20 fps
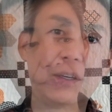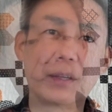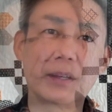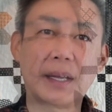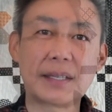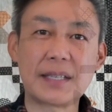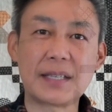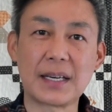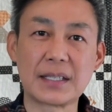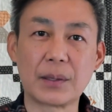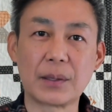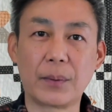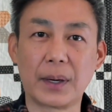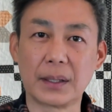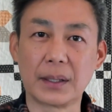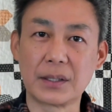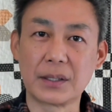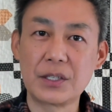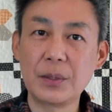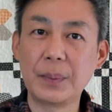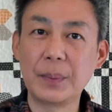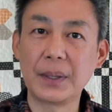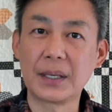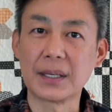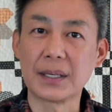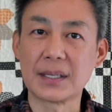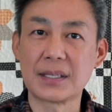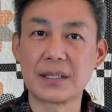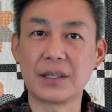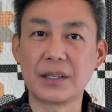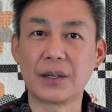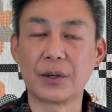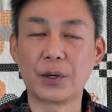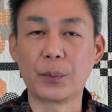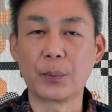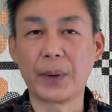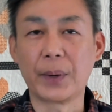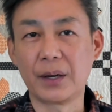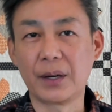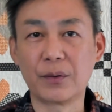that takes a while too, because you're
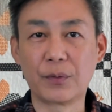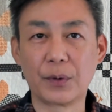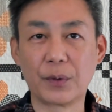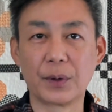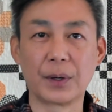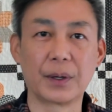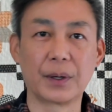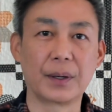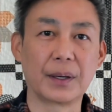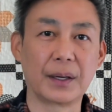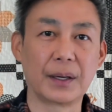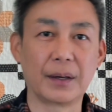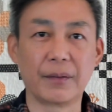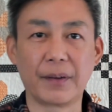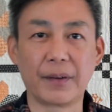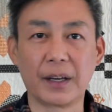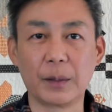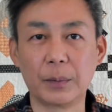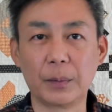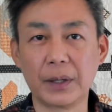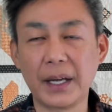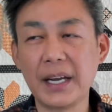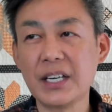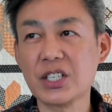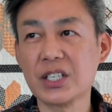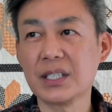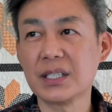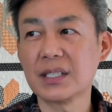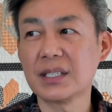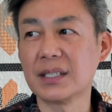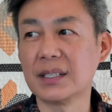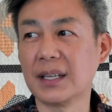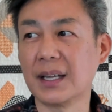waiting for an available agent,